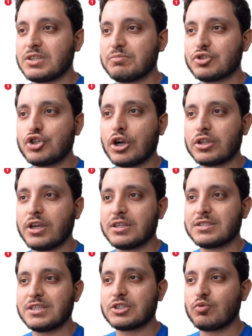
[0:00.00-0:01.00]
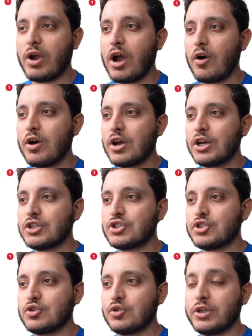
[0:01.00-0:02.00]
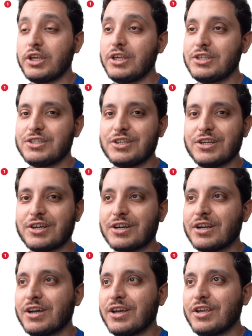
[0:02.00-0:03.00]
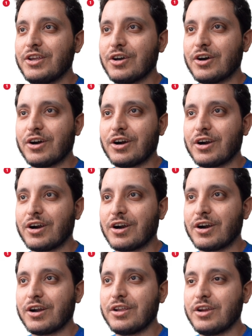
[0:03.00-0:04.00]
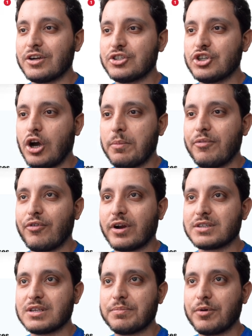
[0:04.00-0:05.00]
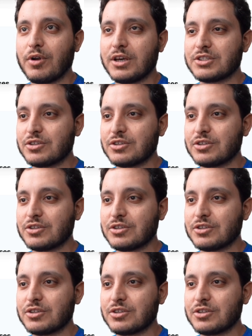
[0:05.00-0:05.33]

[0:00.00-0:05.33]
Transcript: shortcuts as well to easier your job. For example, let's